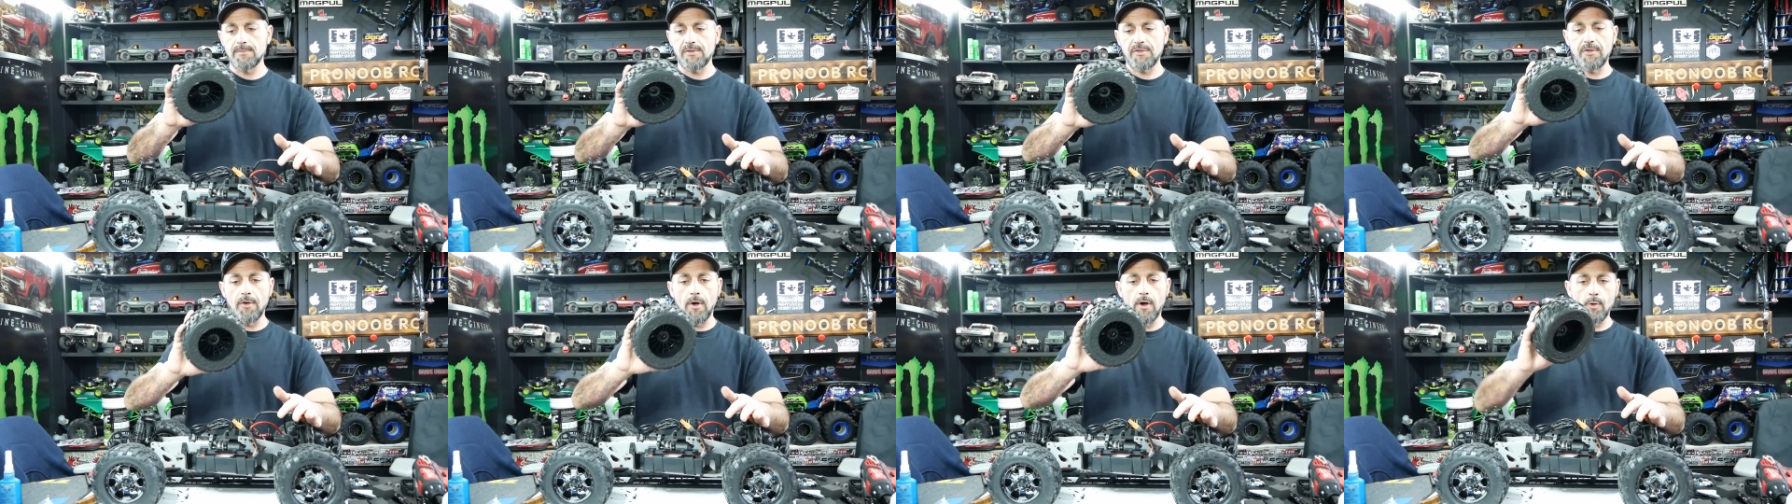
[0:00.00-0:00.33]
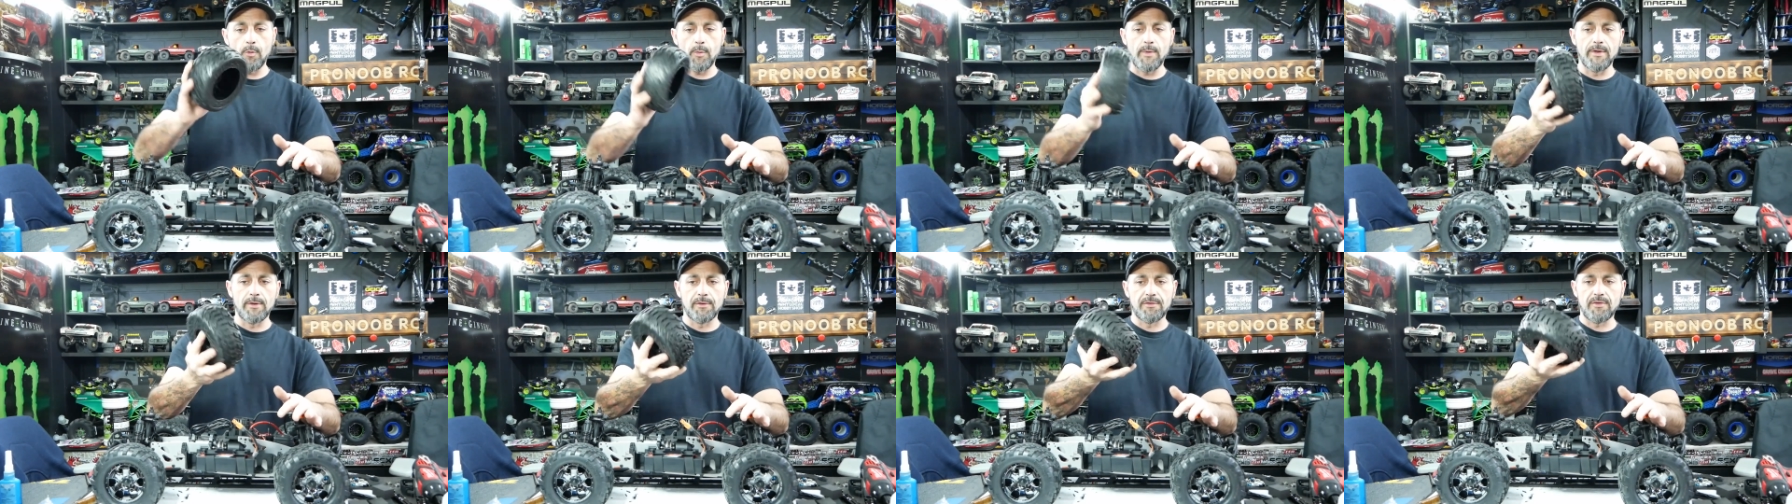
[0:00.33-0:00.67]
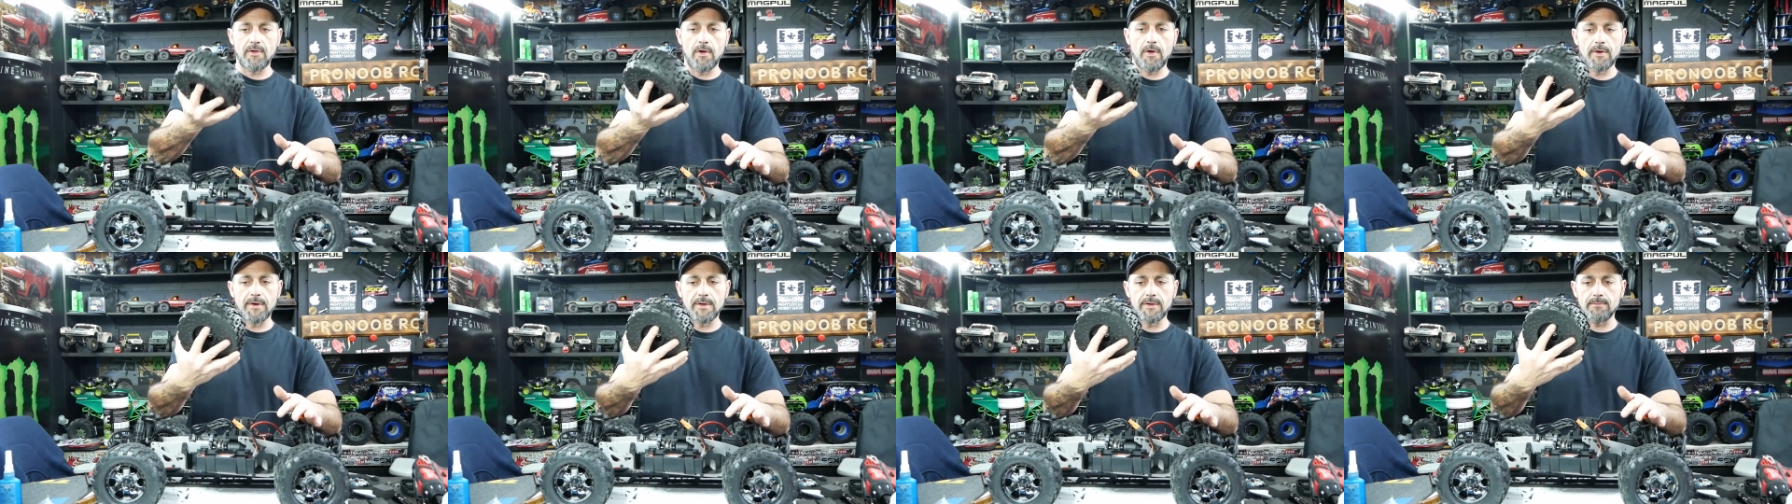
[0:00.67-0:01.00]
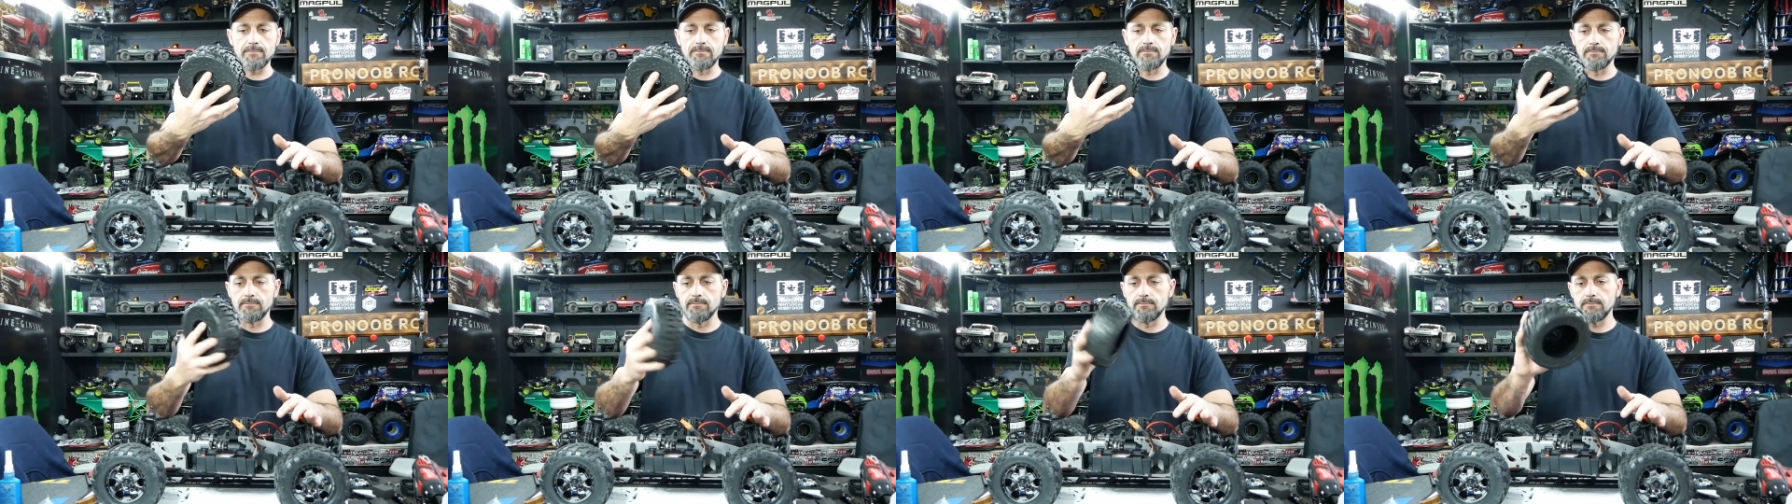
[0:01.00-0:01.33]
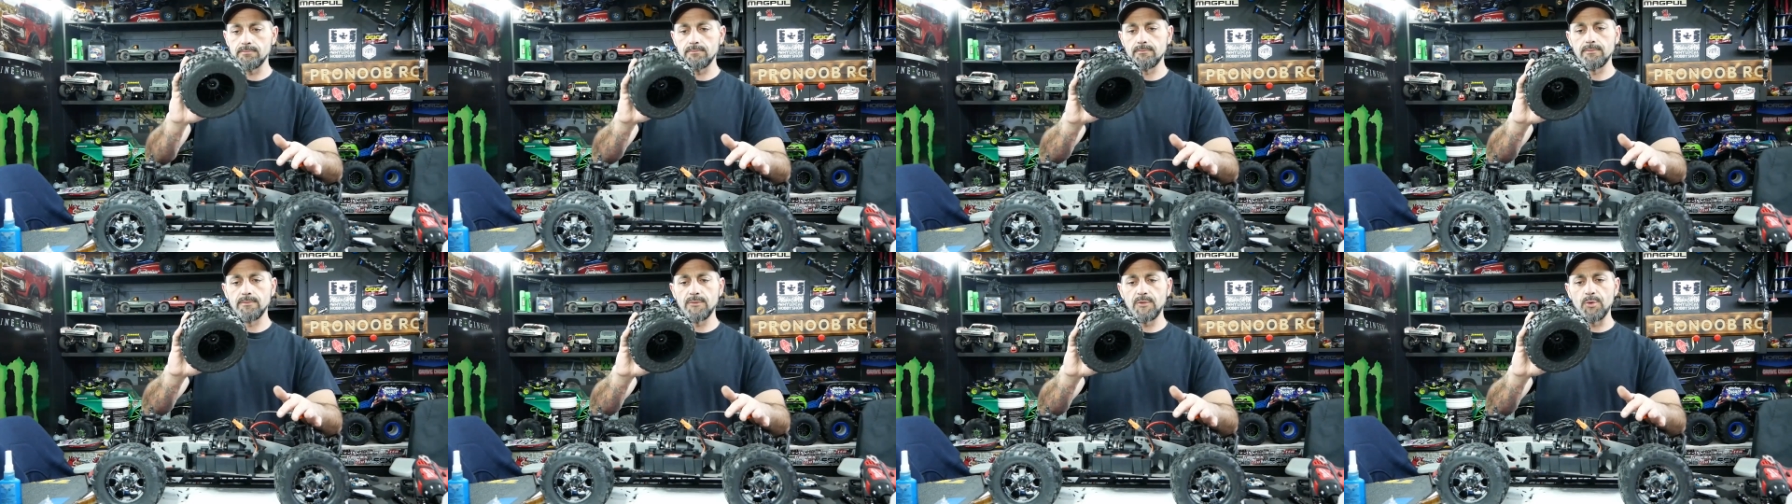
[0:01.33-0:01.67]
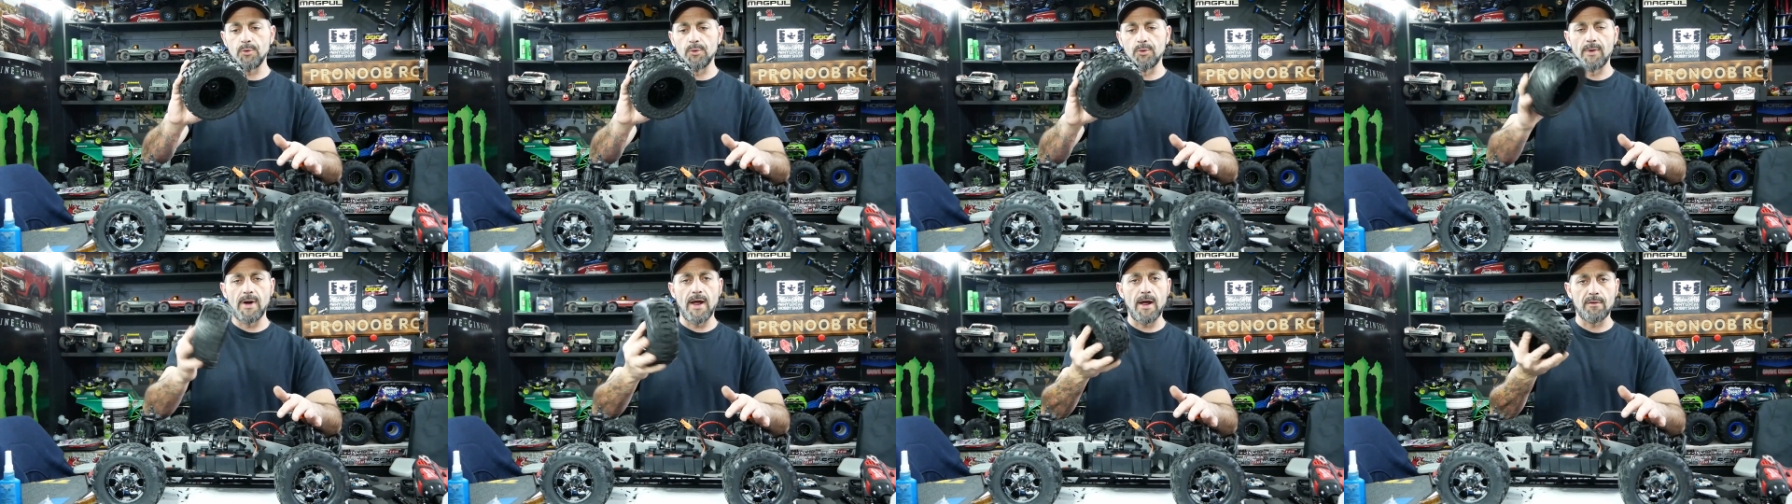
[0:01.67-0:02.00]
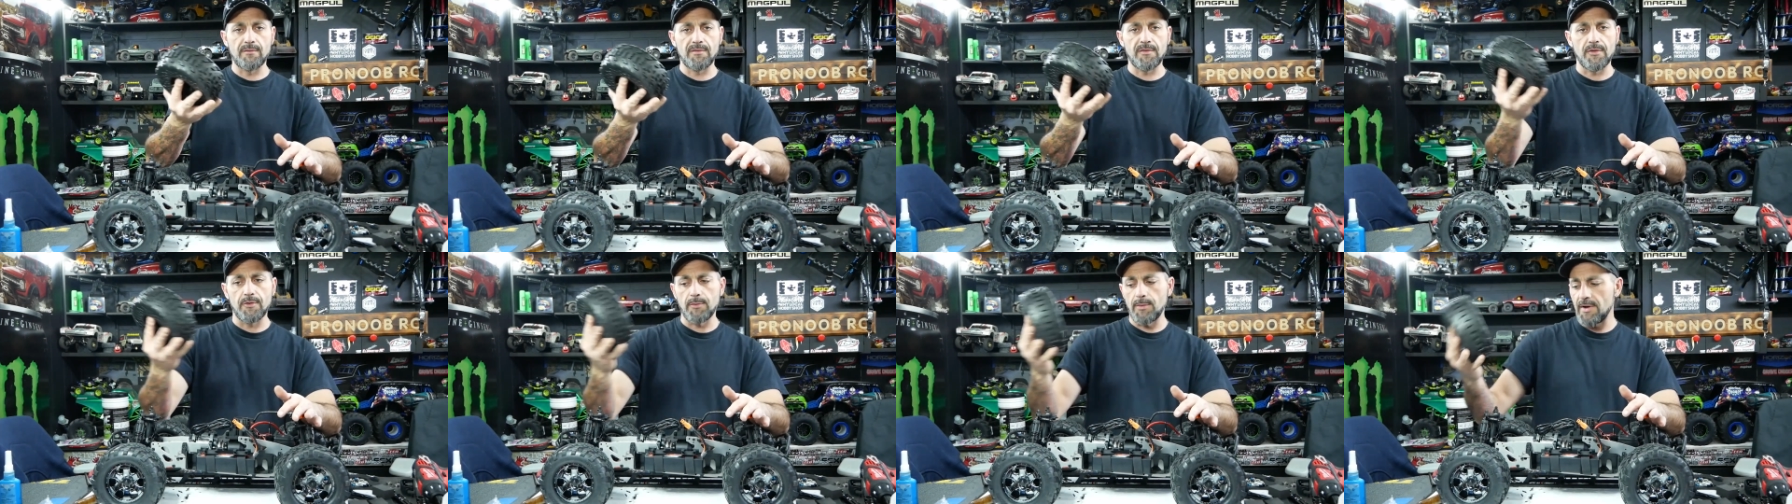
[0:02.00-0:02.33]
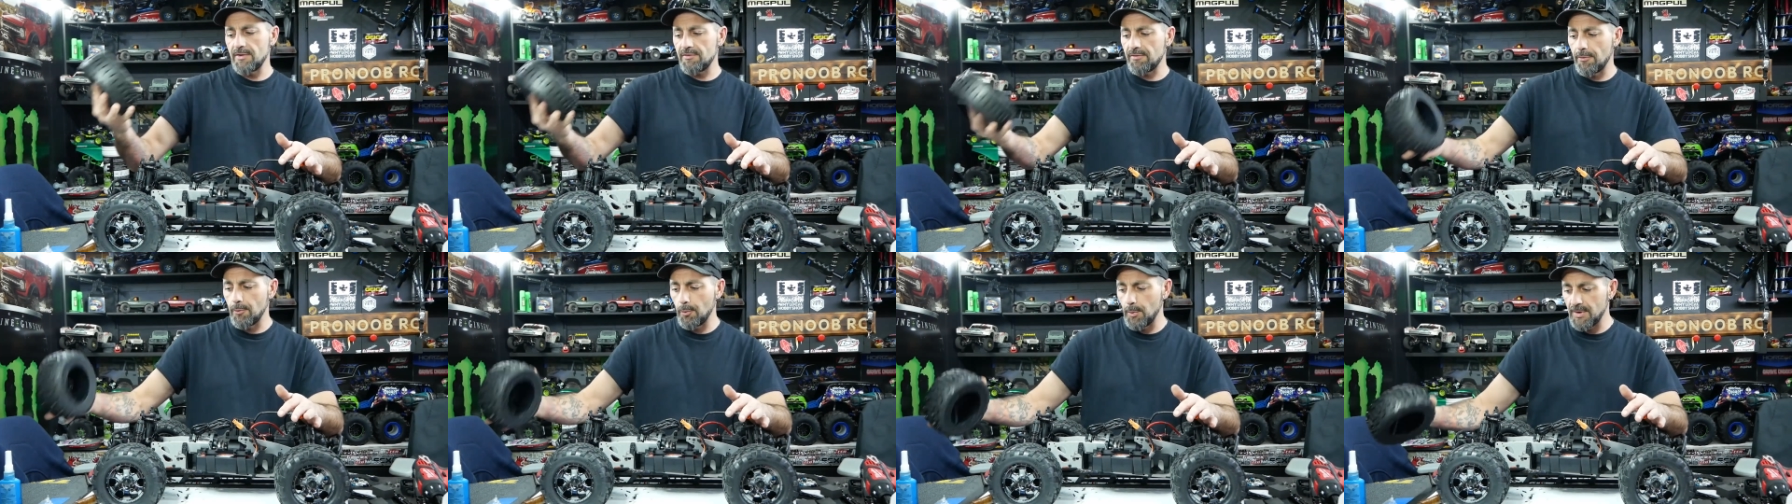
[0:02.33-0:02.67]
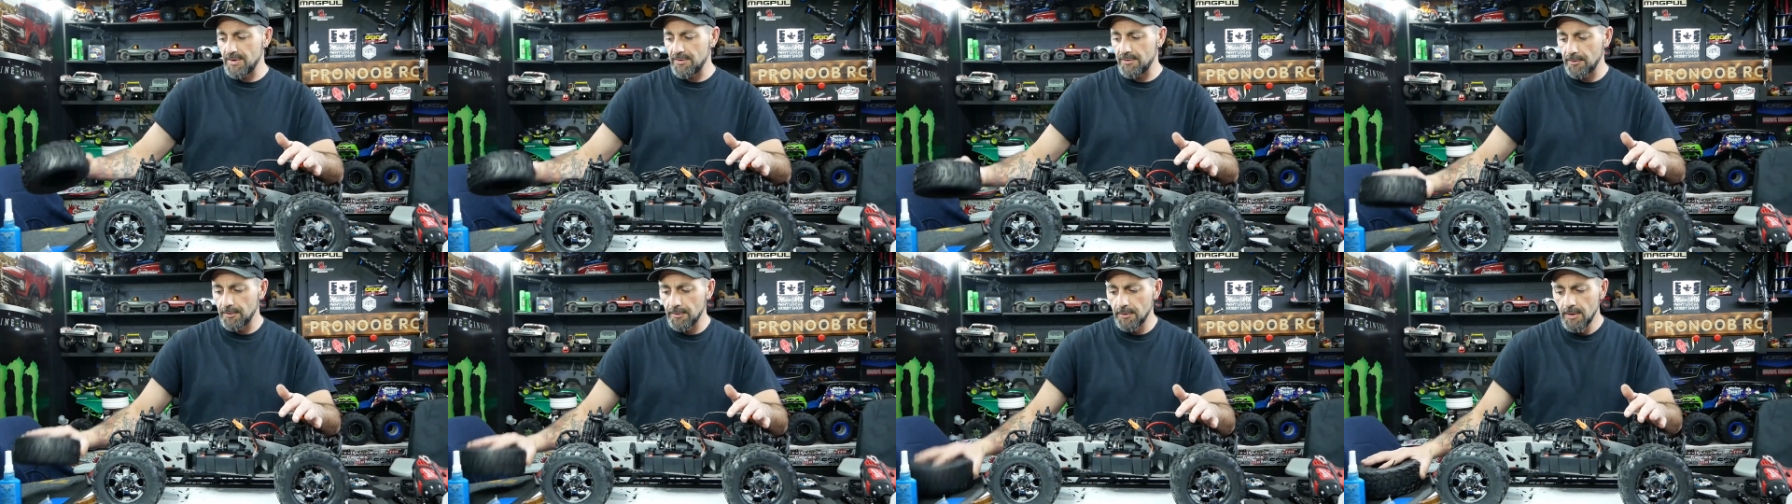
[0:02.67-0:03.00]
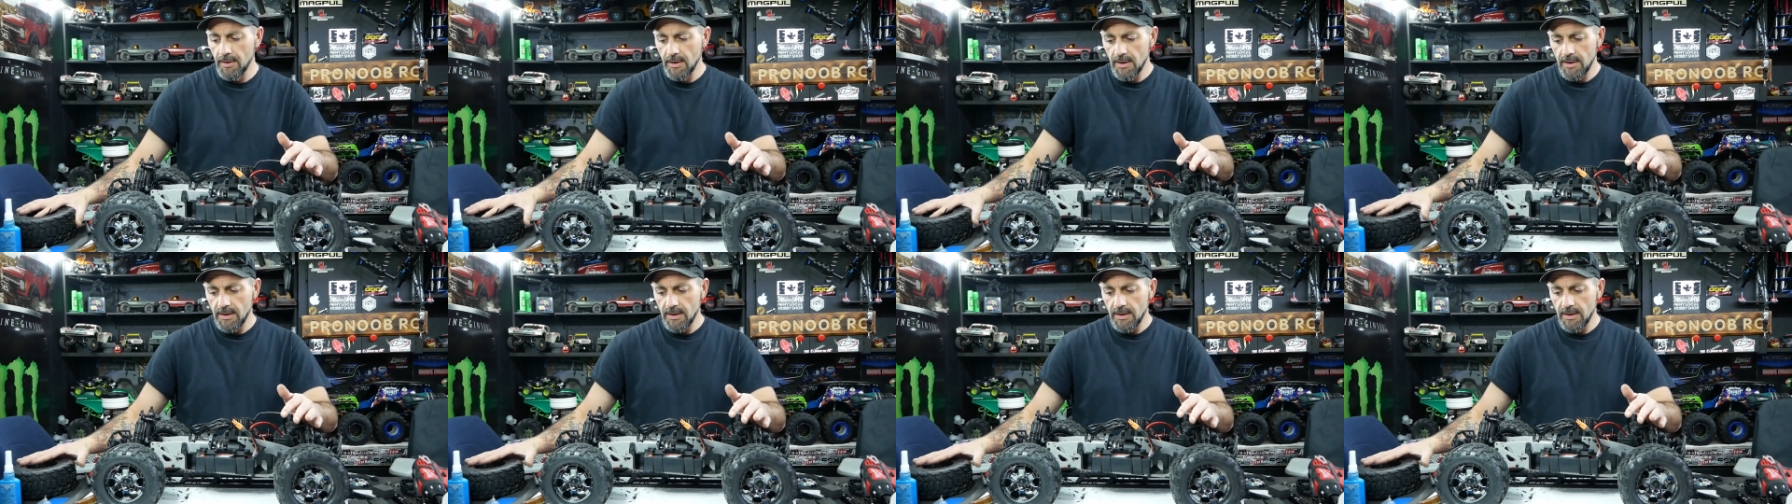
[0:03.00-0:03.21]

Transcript: stock wheels on it and toot around for the rest of the winter